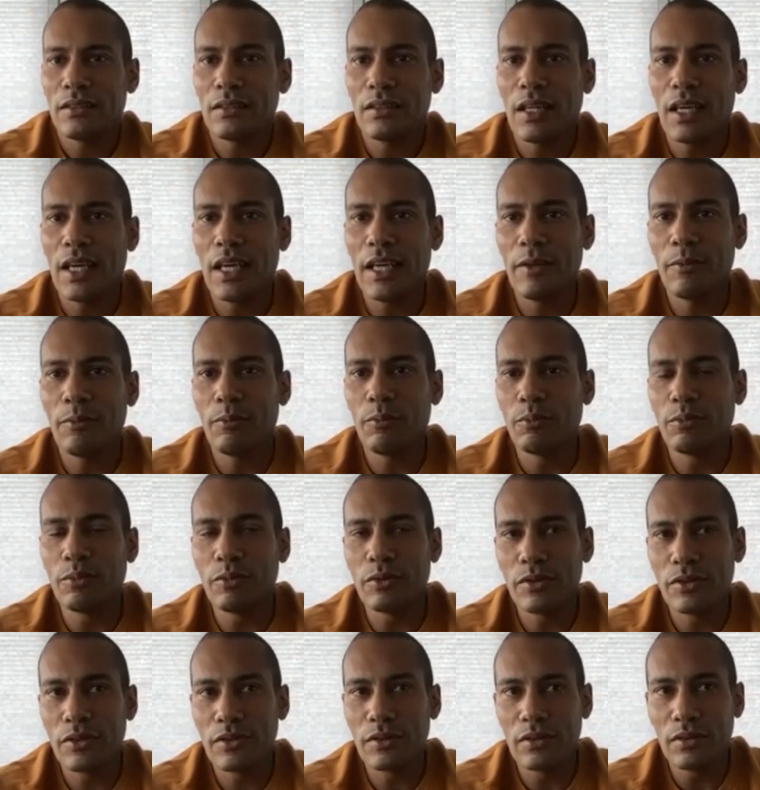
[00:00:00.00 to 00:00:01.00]
I
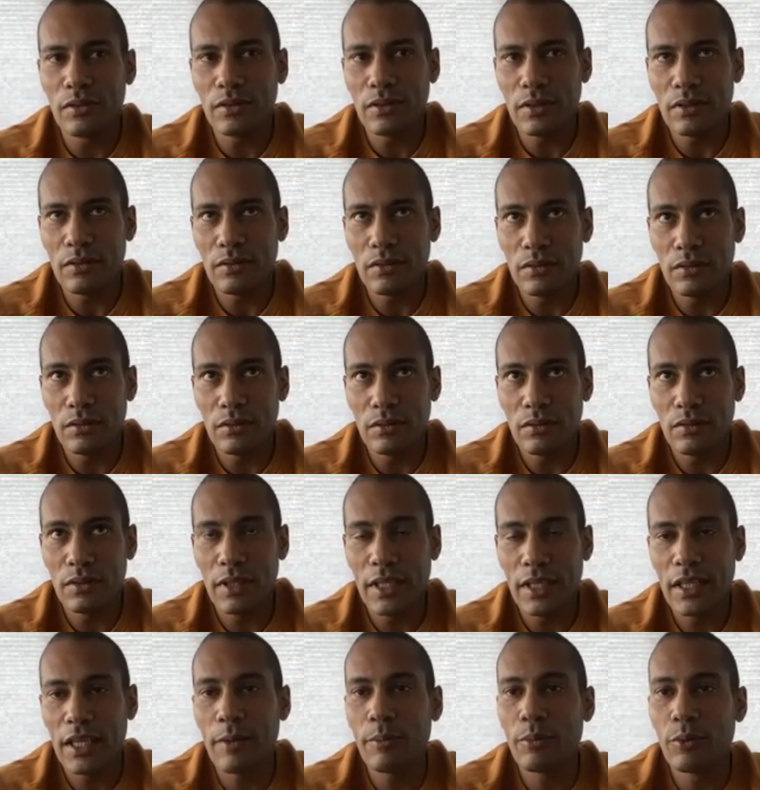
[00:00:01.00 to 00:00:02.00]

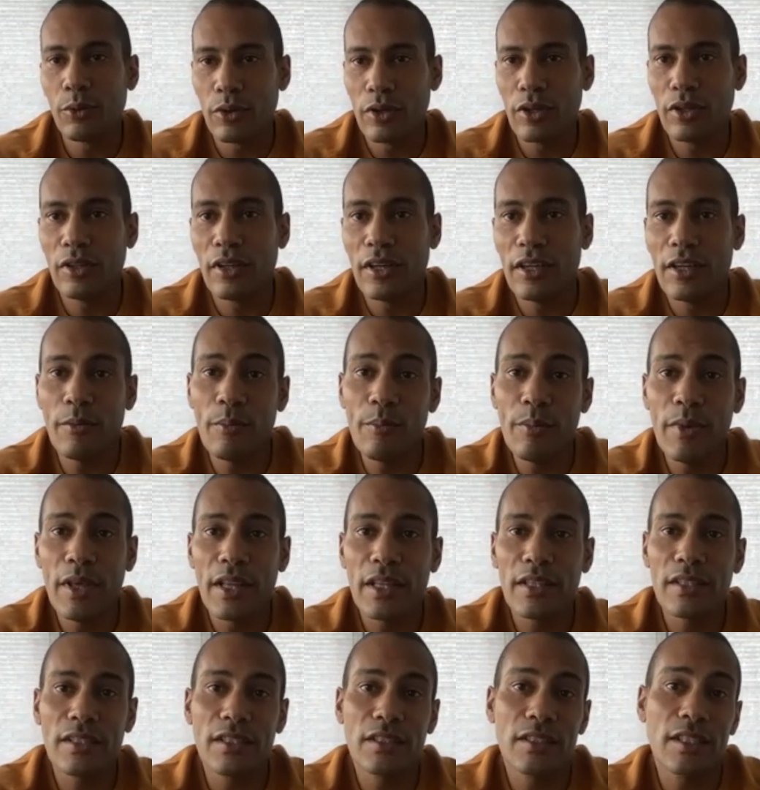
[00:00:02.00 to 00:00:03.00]
I broke a lot of
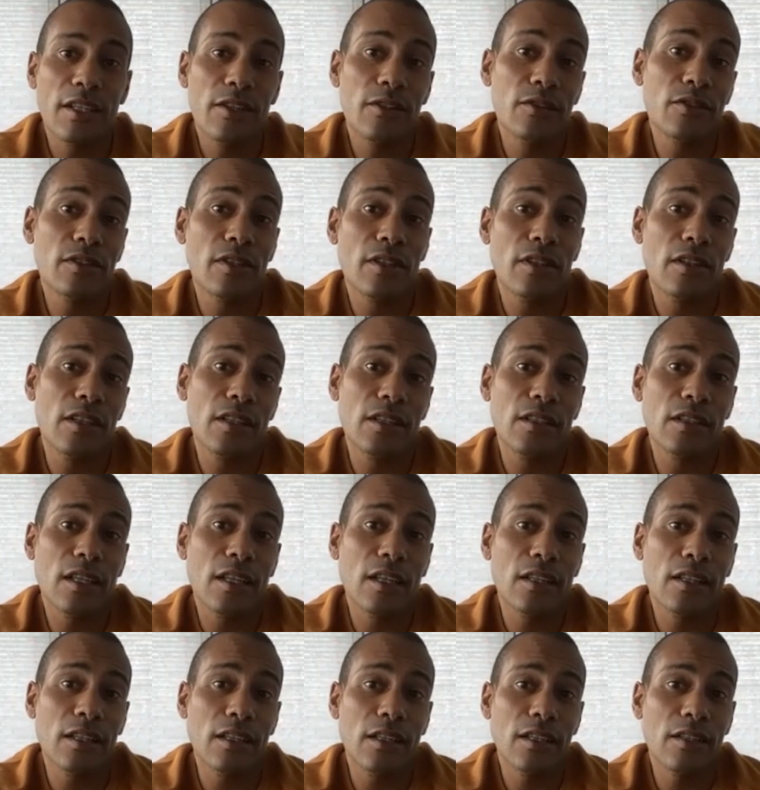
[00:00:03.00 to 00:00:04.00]
myths because I used to think
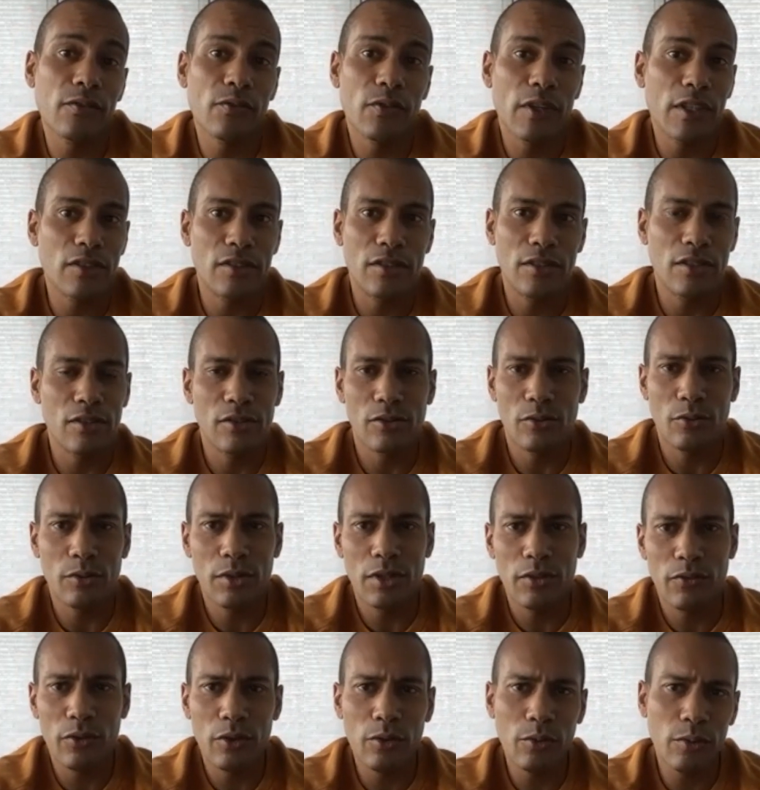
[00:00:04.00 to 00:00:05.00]
that like investing is
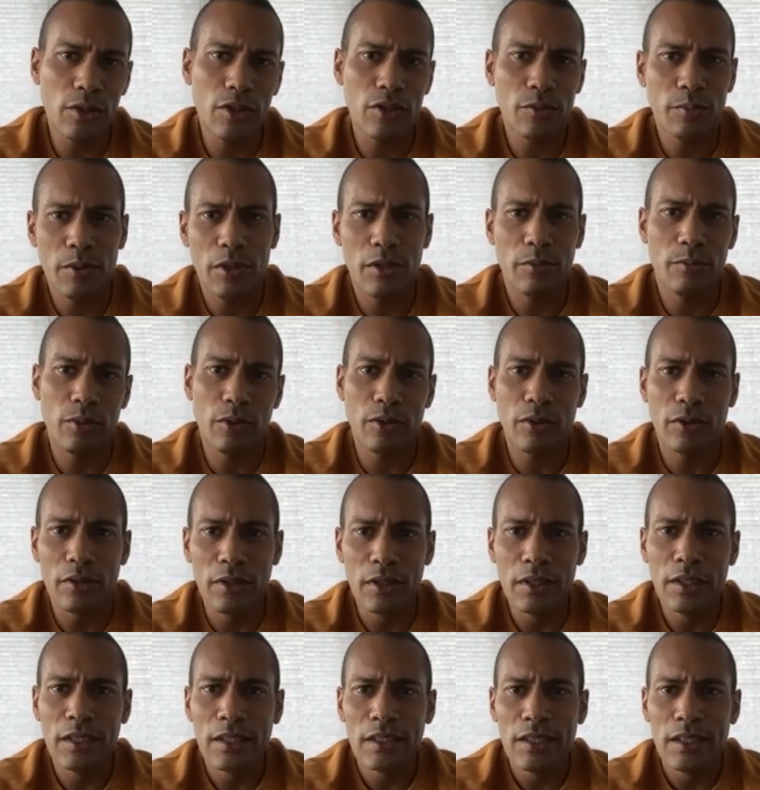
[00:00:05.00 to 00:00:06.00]
only for rich people.
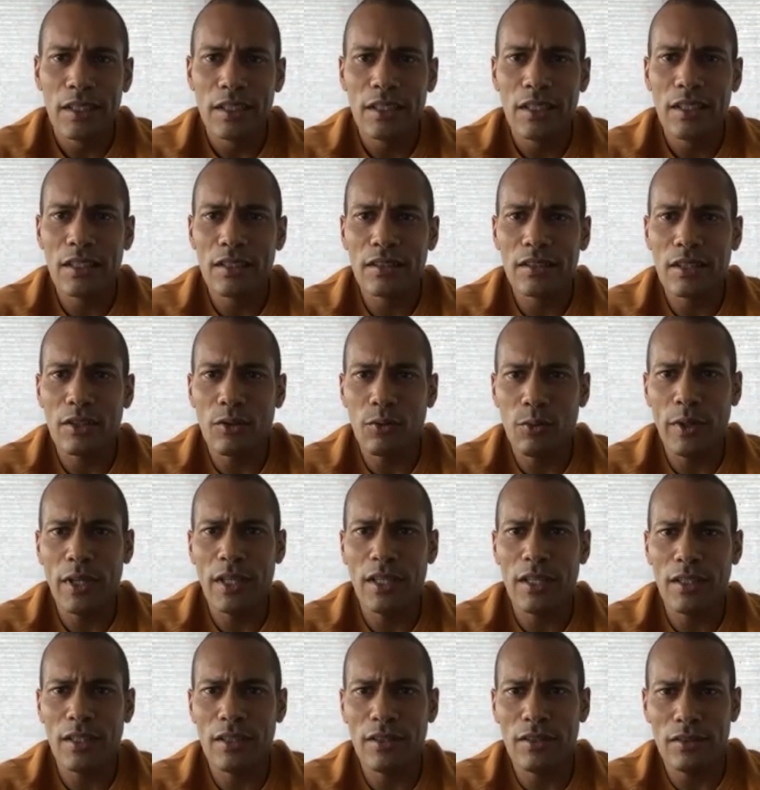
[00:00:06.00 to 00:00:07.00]
And then I was like,
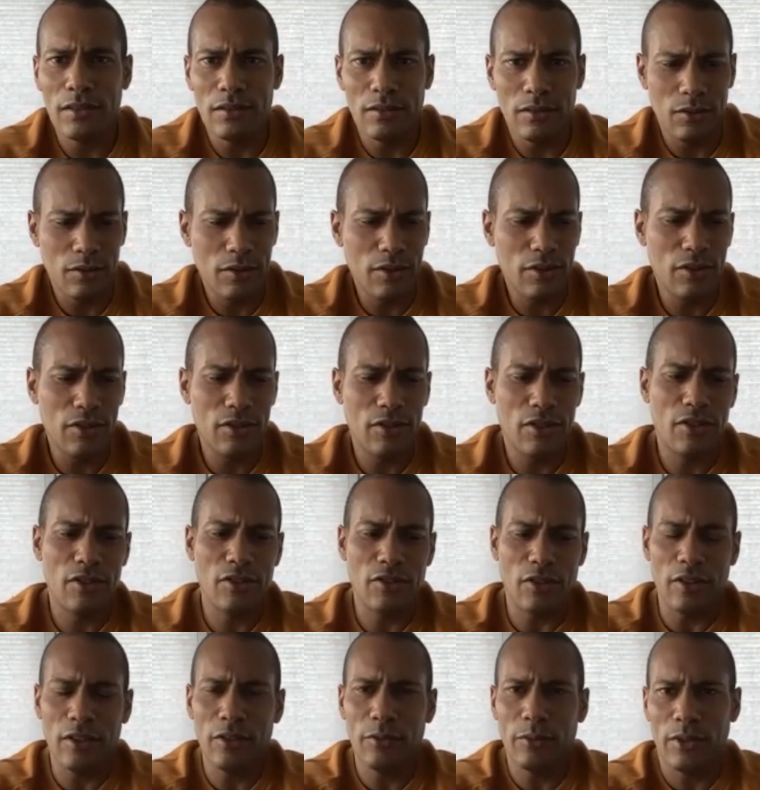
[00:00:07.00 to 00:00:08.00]
wait, you can just
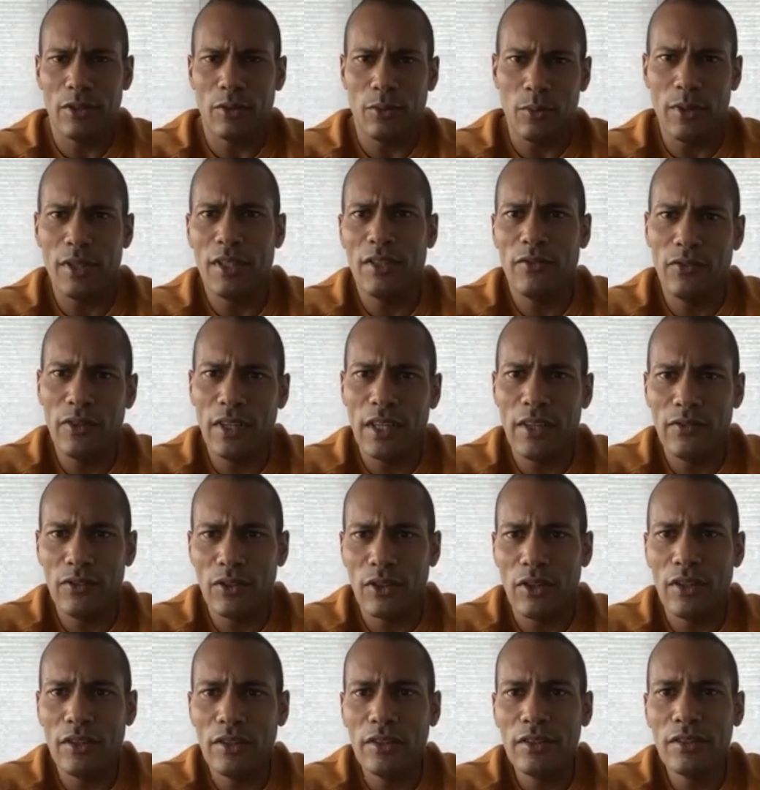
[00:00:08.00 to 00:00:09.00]
start with
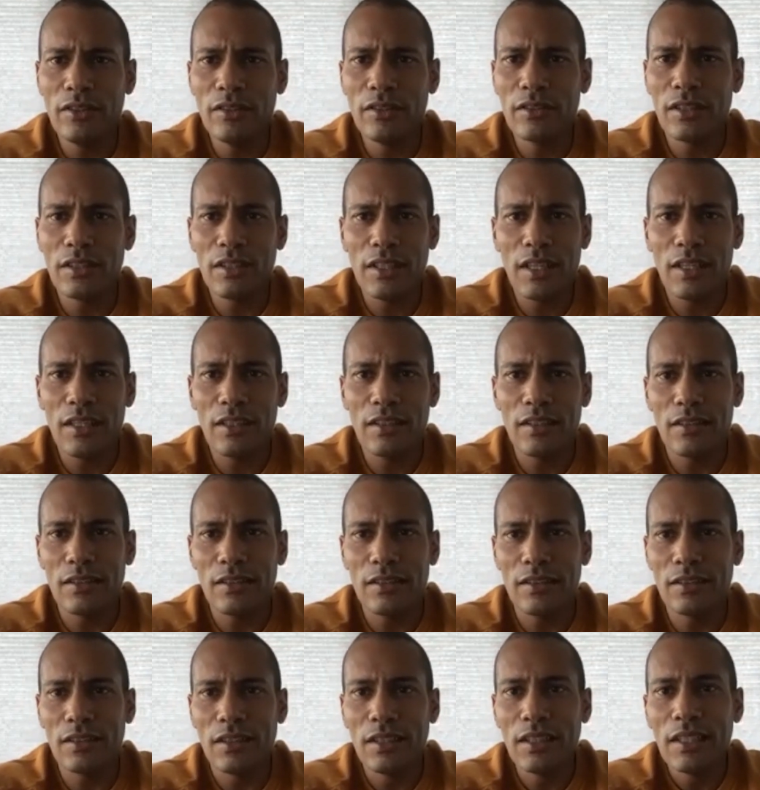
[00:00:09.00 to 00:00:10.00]
$25. And then
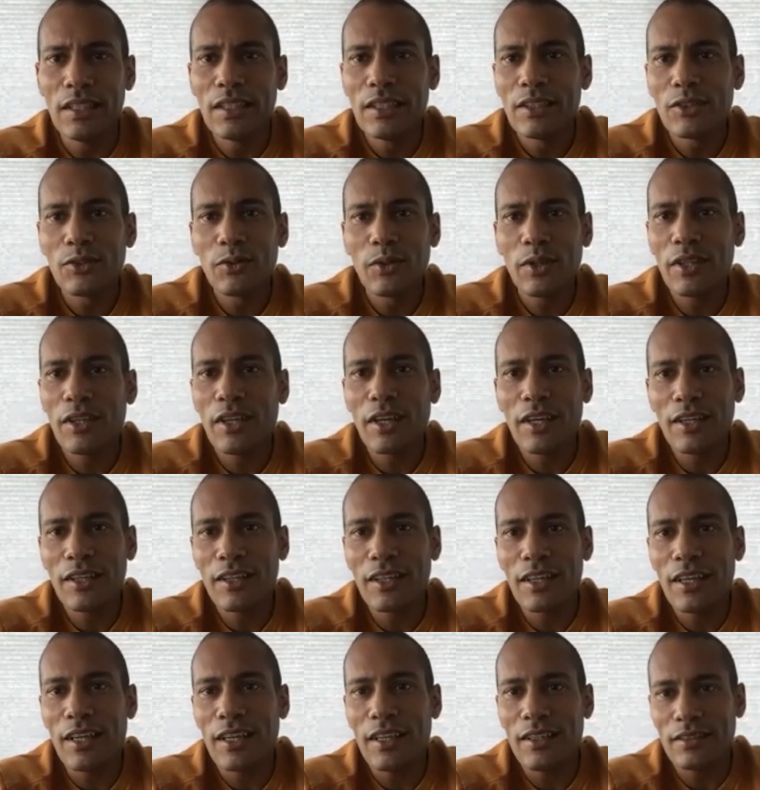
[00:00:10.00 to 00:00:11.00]
so I
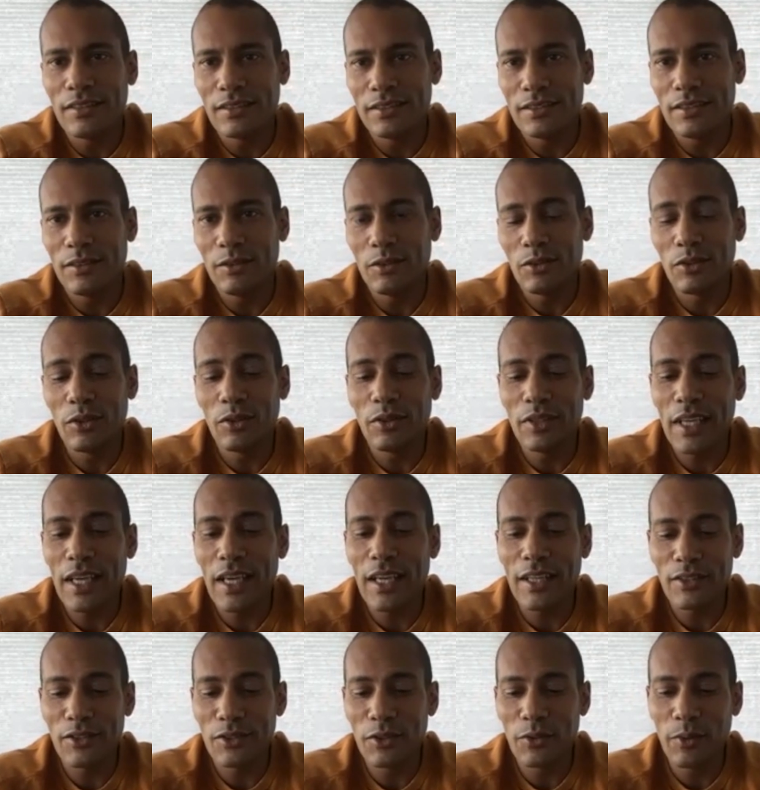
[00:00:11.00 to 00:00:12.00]
got so
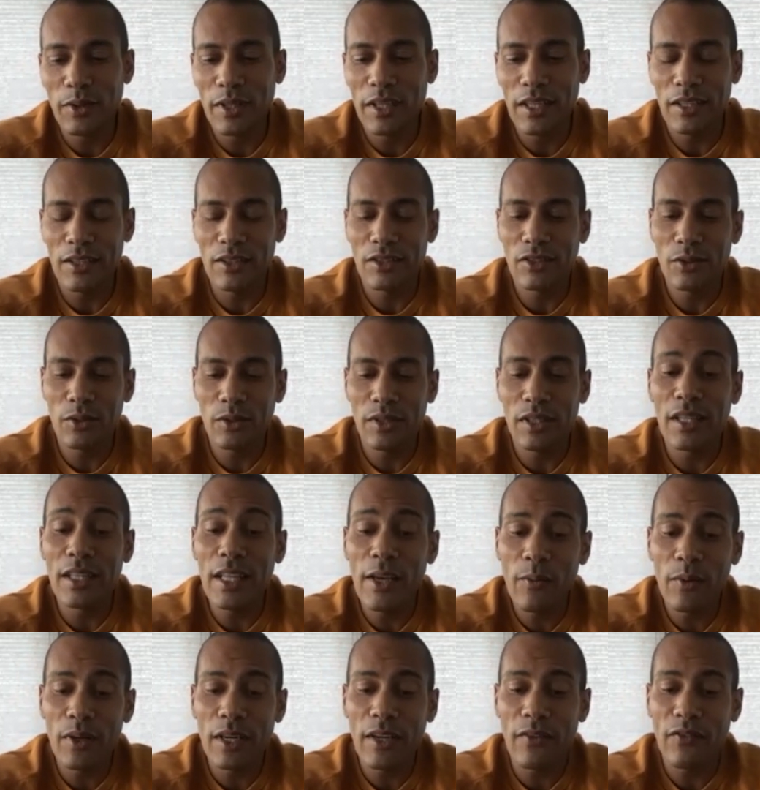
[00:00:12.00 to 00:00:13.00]
yeah, and
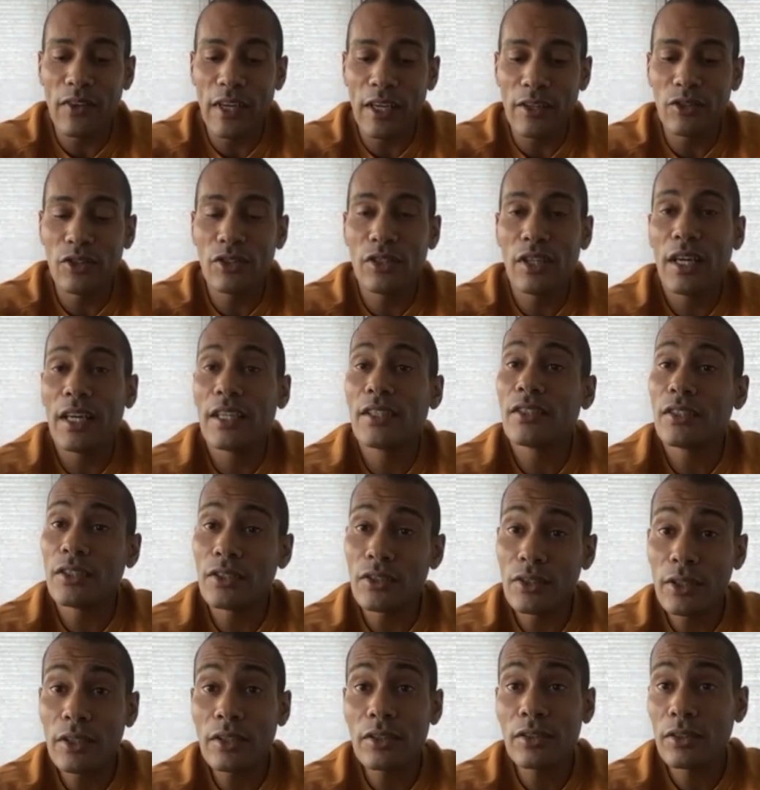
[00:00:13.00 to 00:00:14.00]
then when I found you guys,
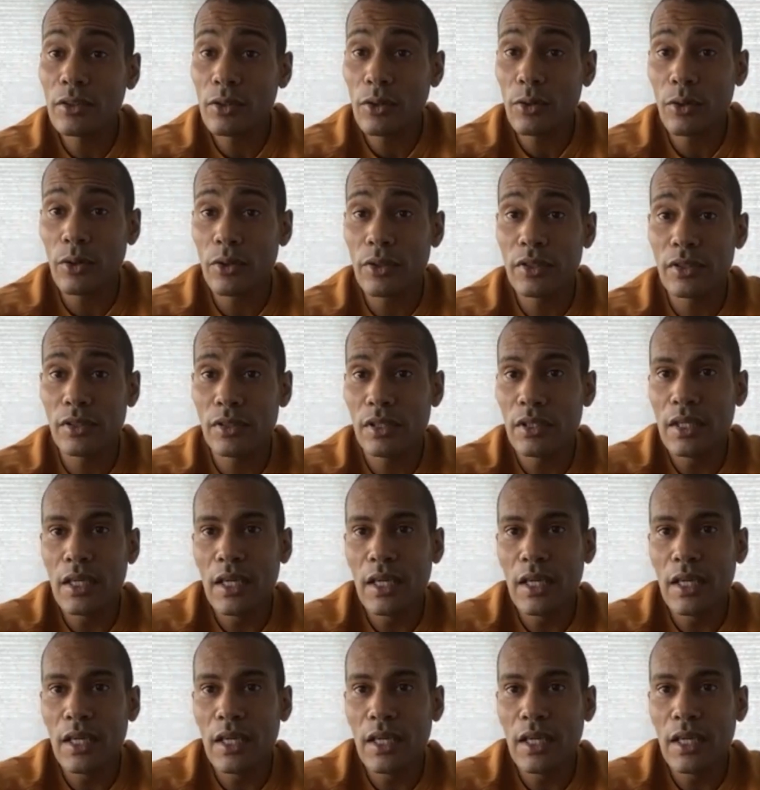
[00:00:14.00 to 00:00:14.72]
took the course,